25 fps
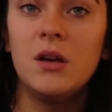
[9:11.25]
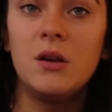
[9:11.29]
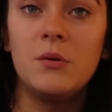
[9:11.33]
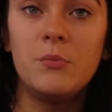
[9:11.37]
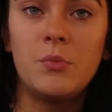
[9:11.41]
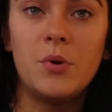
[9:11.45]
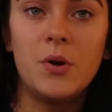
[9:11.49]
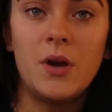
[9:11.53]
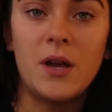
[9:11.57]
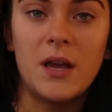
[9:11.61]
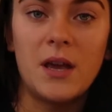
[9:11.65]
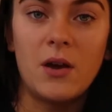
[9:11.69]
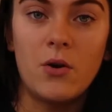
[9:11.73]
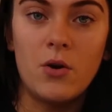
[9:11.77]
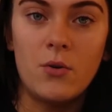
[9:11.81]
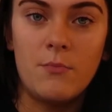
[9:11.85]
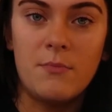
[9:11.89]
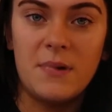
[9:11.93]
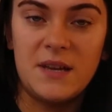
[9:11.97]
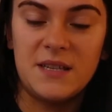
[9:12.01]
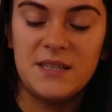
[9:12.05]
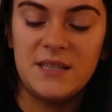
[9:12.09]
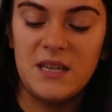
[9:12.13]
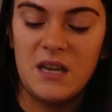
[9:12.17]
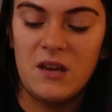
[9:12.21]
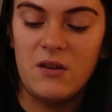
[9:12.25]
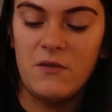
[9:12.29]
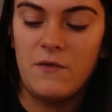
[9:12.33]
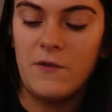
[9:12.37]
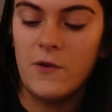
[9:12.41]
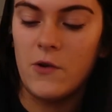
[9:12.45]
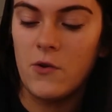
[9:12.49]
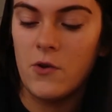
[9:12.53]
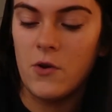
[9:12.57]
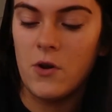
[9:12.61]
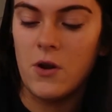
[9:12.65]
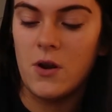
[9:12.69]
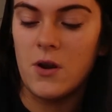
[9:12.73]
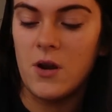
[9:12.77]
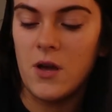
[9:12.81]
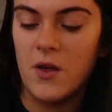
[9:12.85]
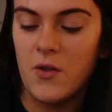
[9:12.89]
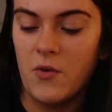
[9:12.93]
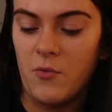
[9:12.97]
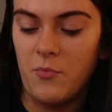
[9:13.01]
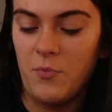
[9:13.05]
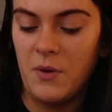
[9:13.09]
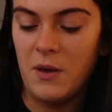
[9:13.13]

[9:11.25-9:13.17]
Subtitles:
putting it on myself or on other